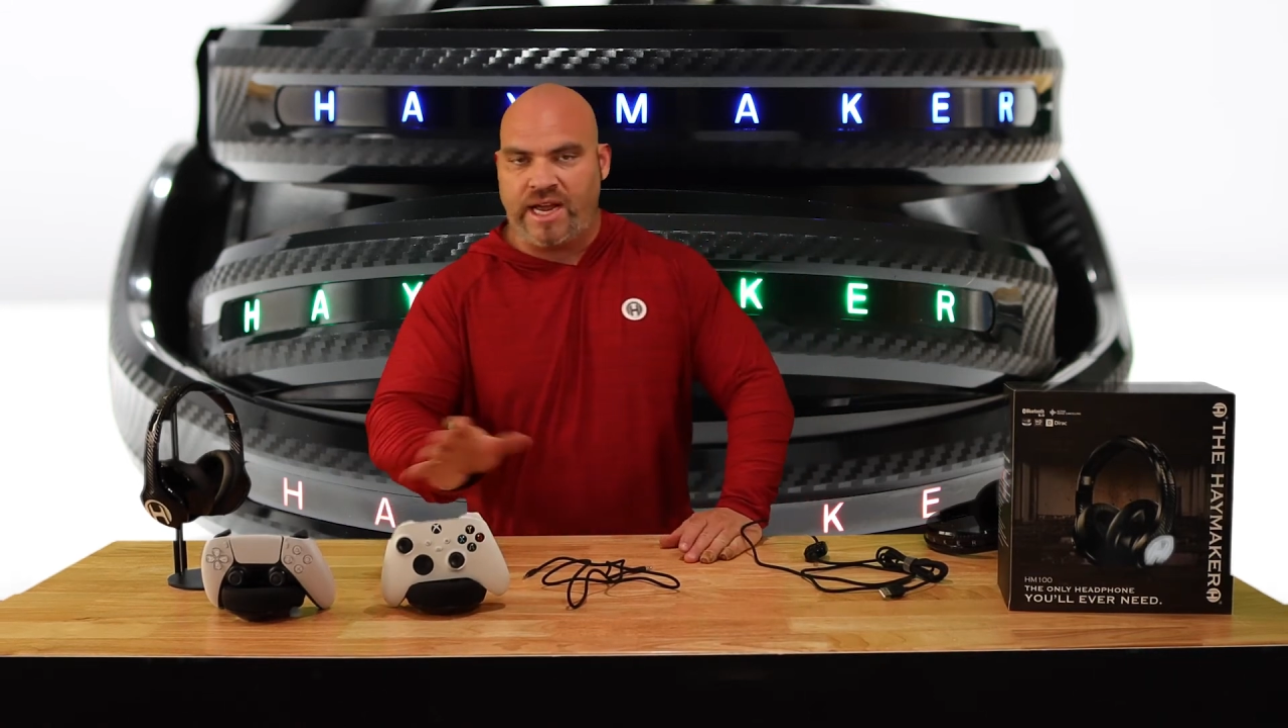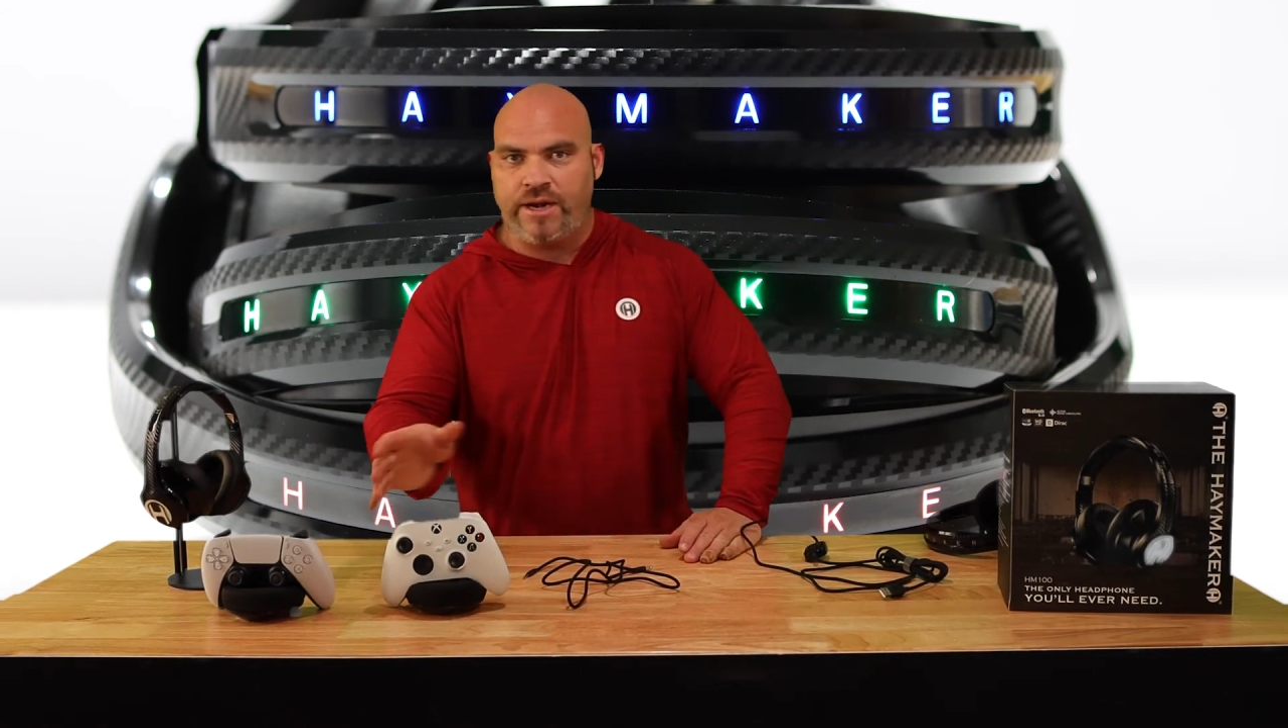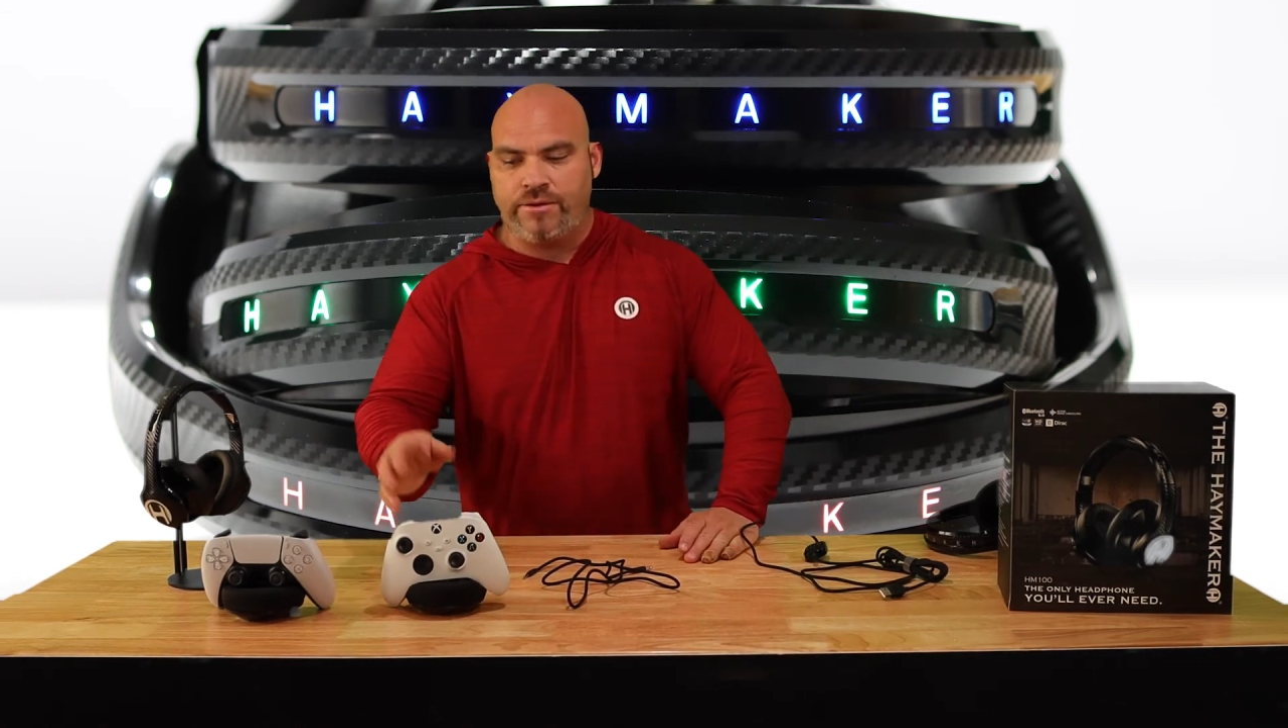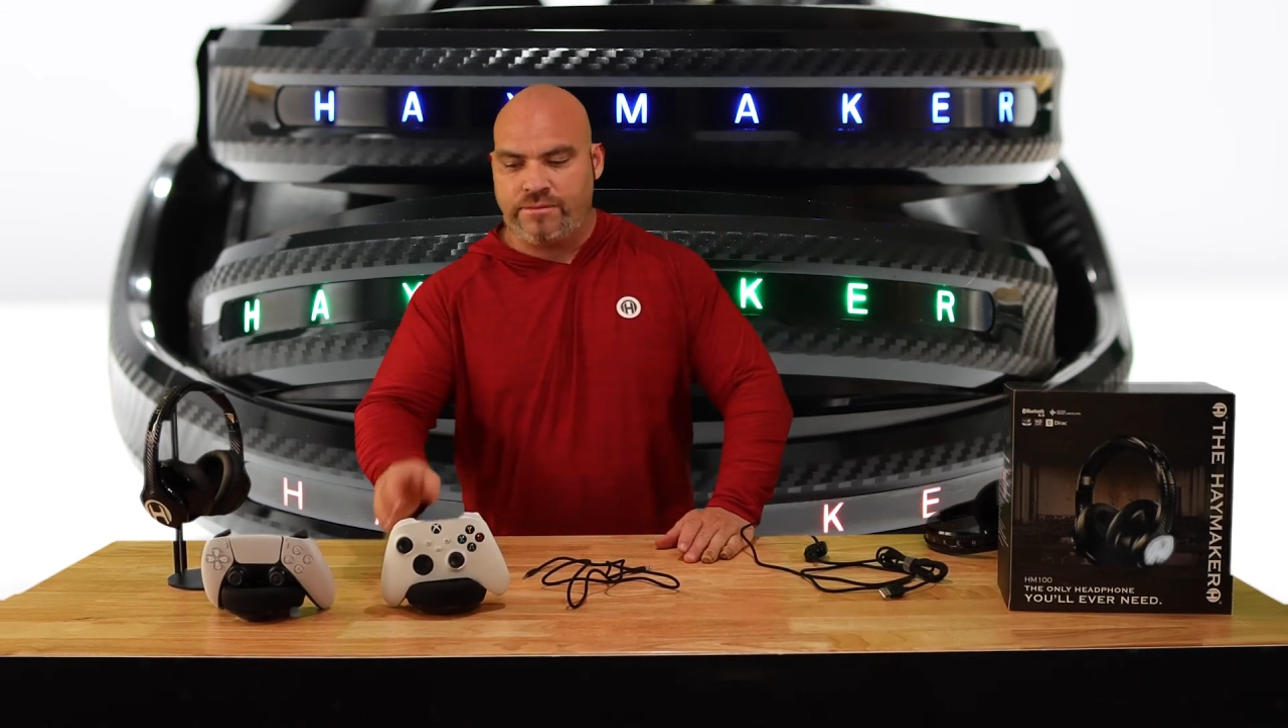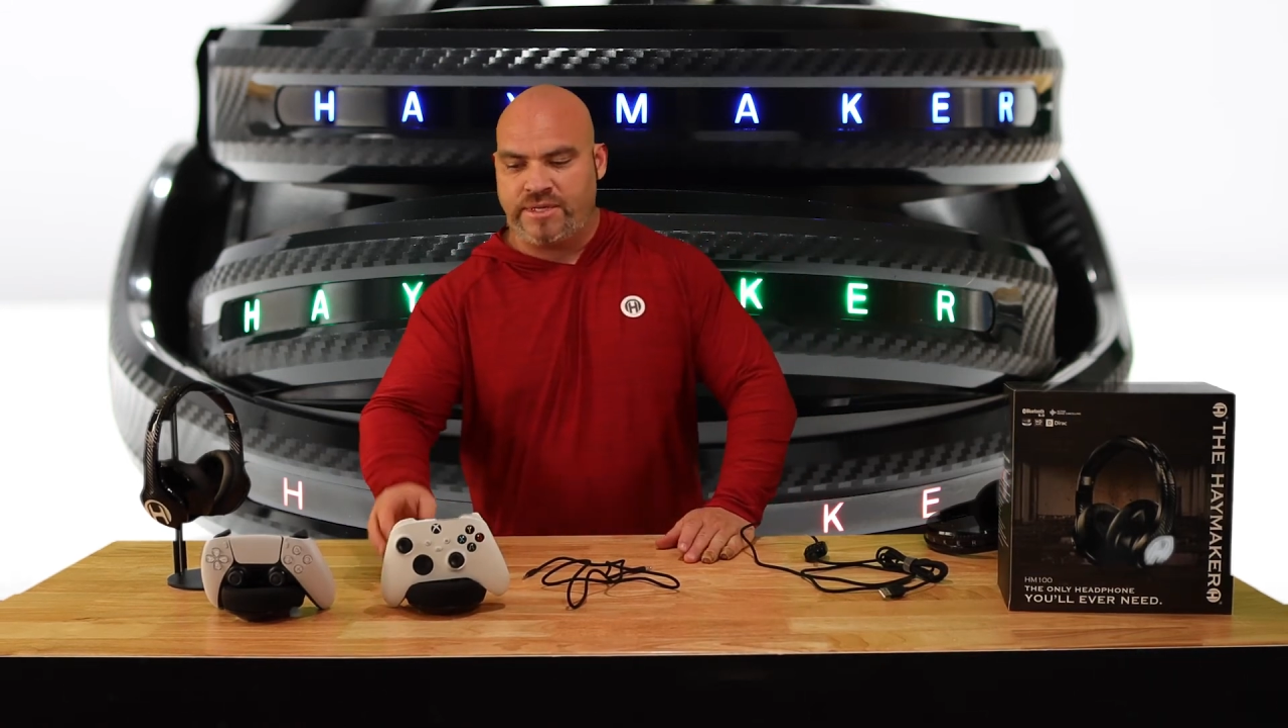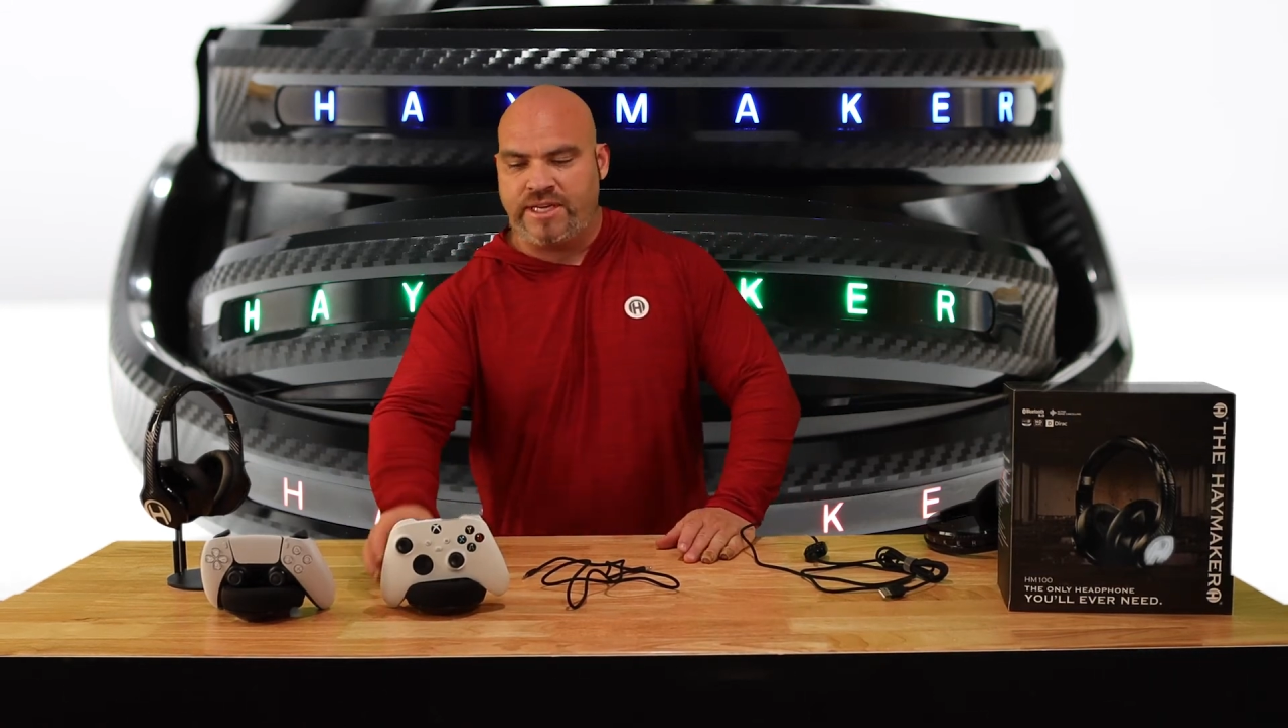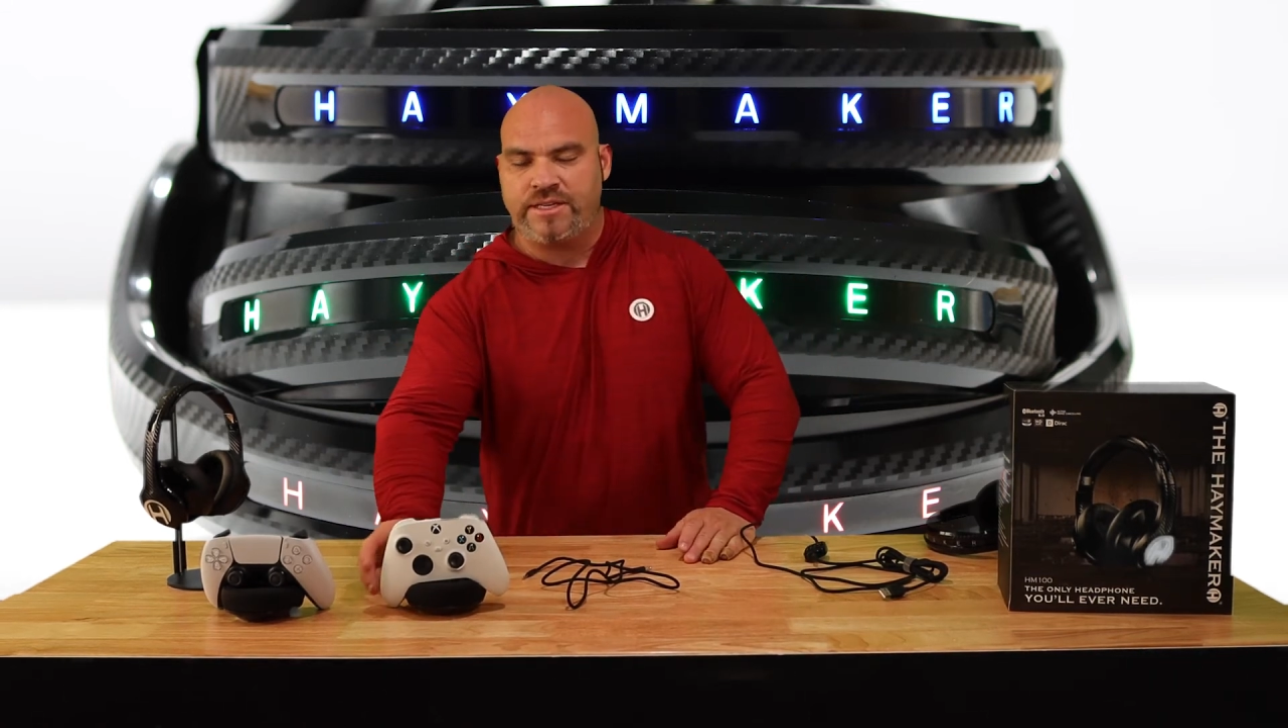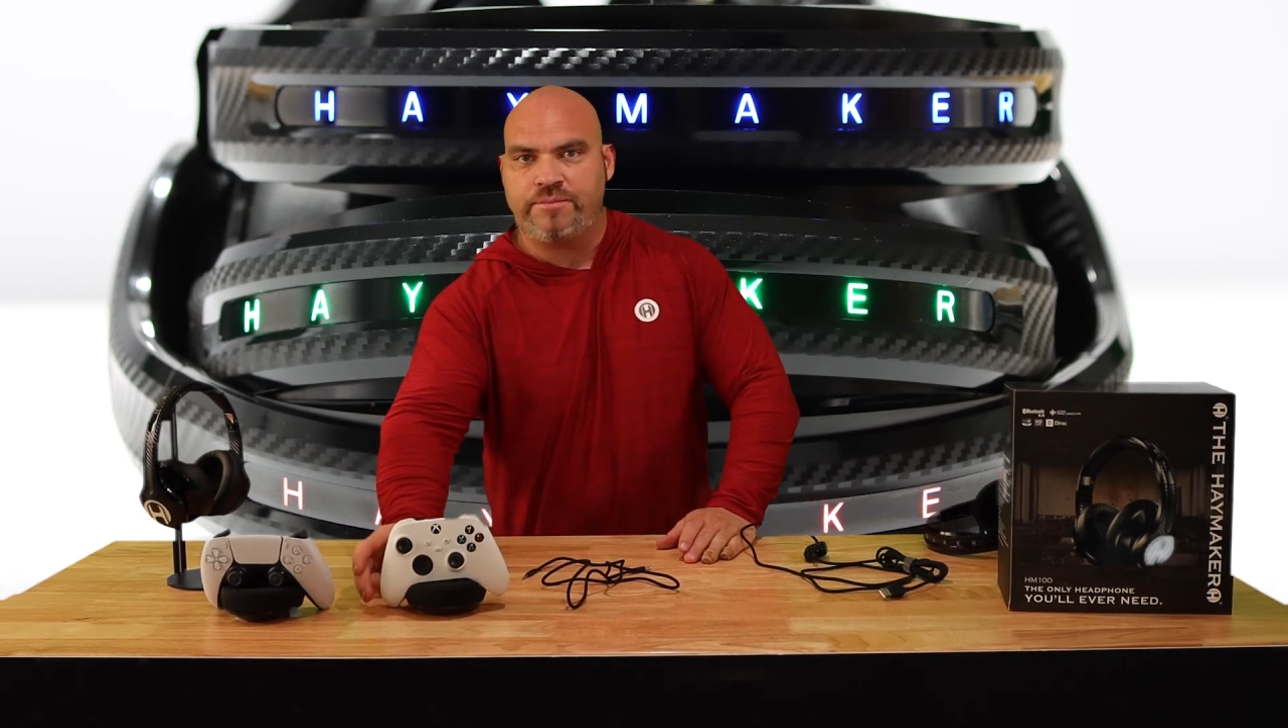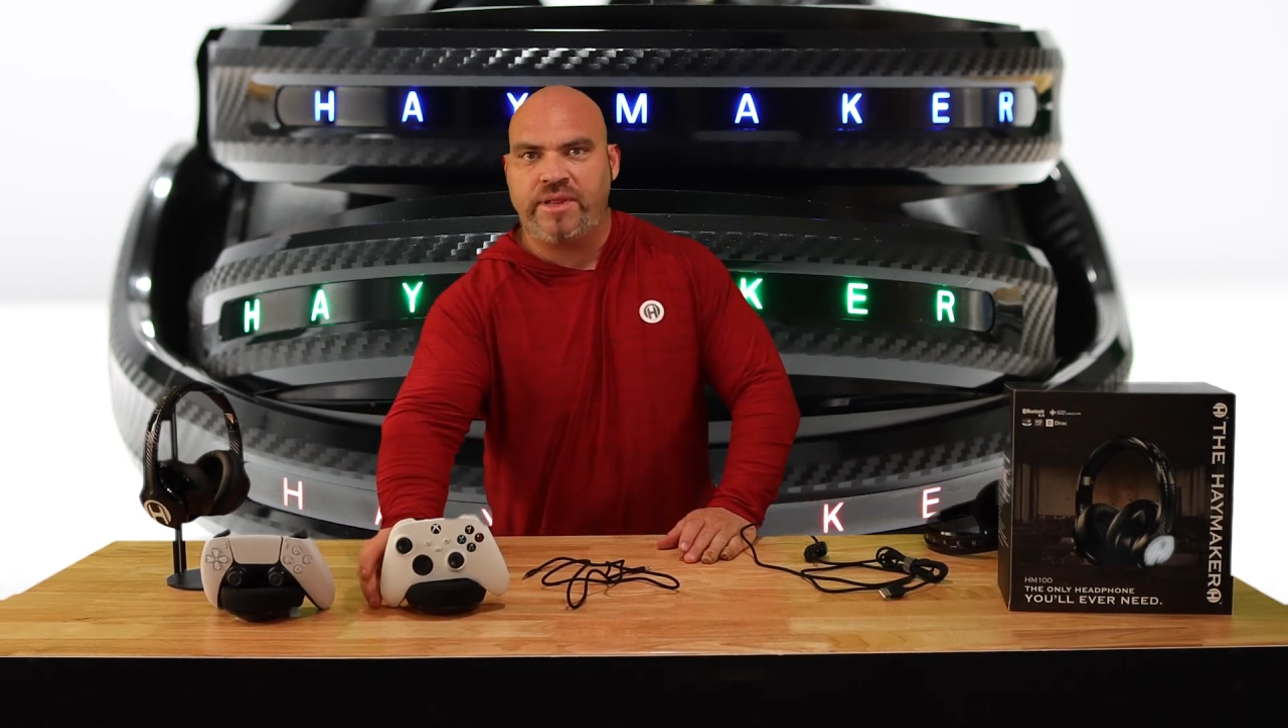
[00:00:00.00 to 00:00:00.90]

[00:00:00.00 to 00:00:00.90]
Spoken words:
don't get to